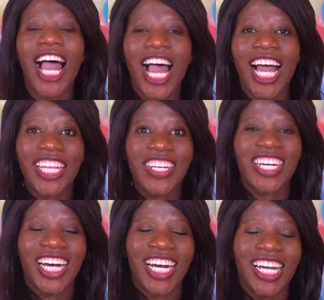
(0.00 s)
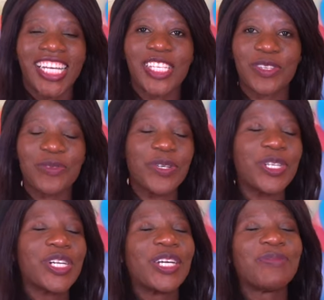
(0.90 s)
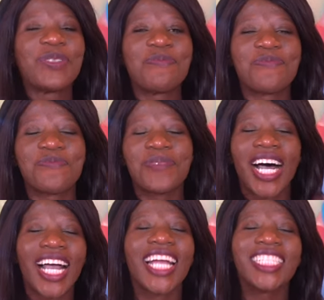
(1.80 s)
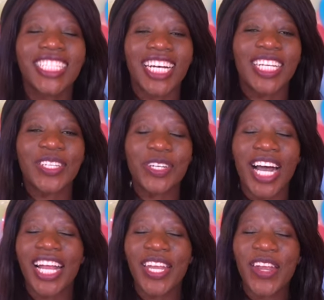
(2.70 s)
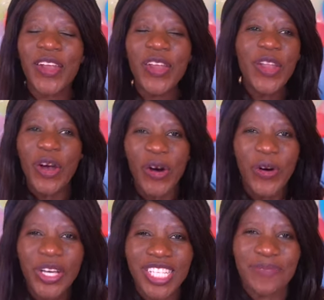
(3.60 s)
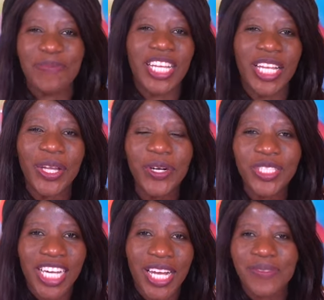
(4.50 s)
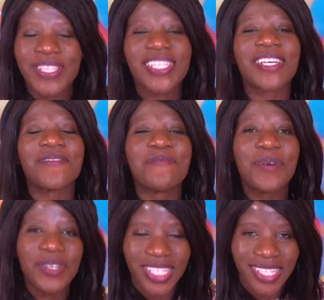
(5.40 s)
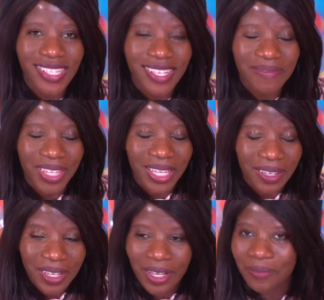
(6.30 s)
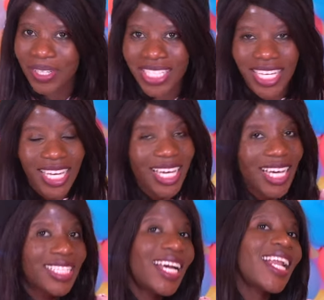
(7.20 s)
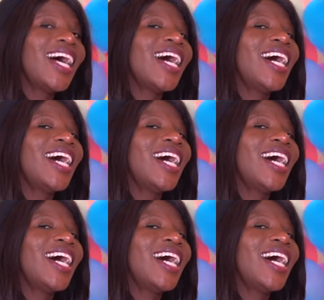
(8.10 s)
Hello guys, welcome to my channel. I know it's been a long time since I've posted something, but ta-da!